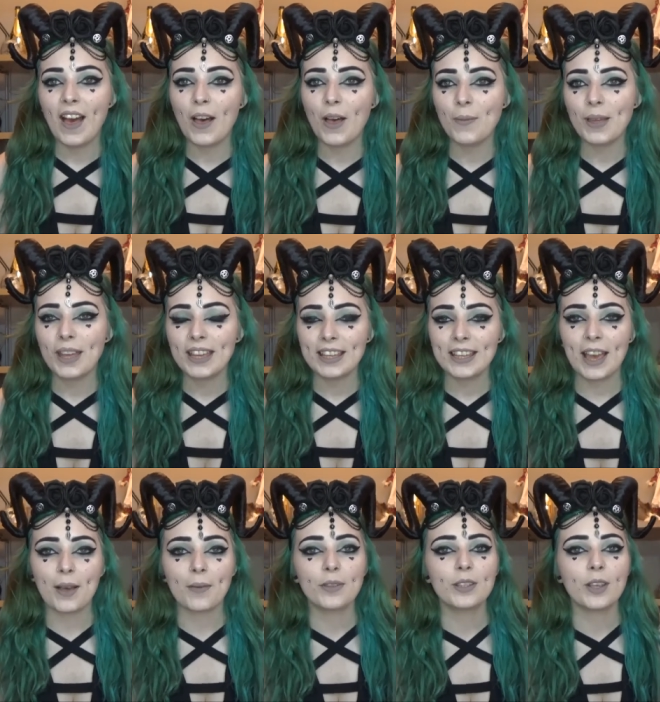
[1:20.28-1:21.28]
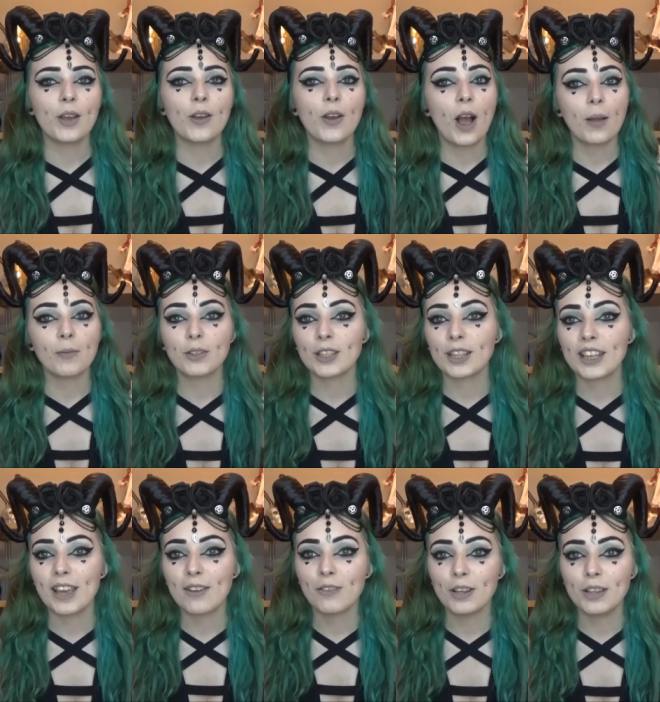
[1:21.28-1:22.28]
um, yeah, so I'm just going to
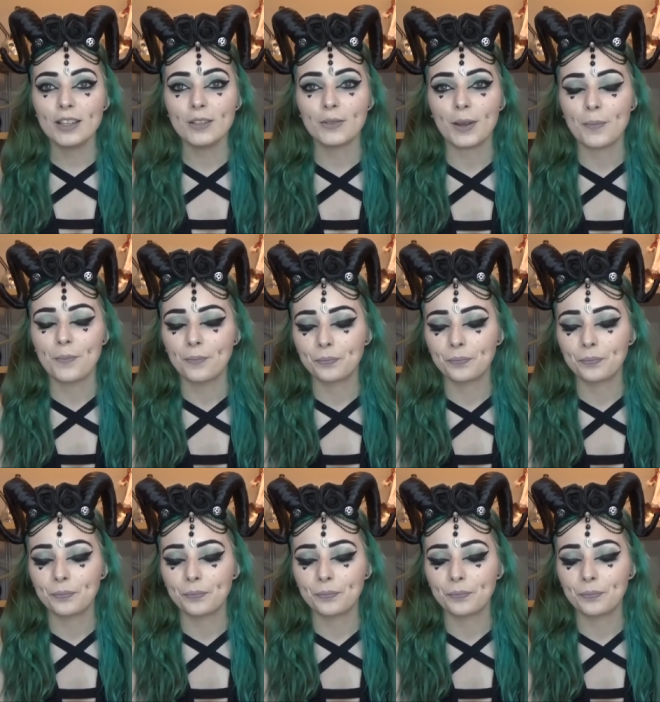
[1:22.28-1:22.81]
get right into it.